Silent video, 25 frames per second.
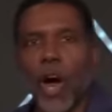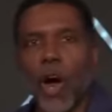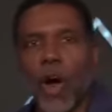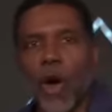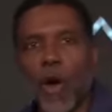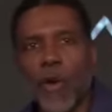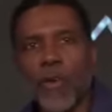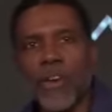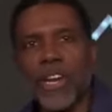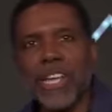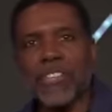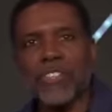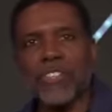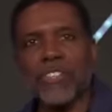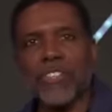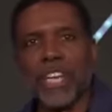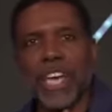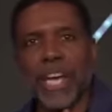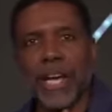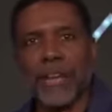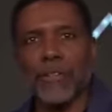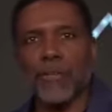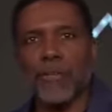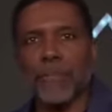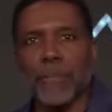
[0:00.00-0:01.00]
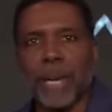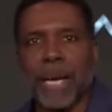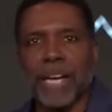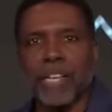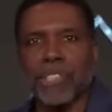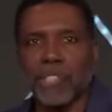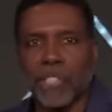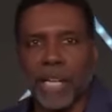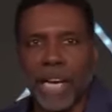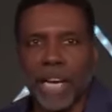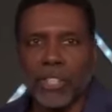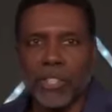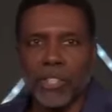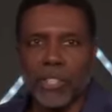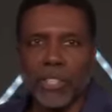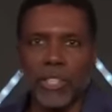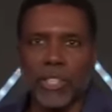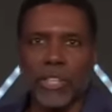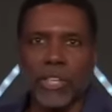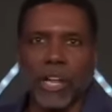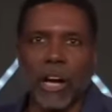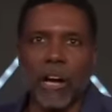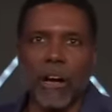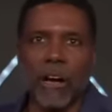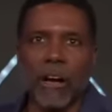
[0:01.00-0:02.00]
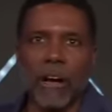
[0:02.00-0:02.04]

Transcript: earnest expectation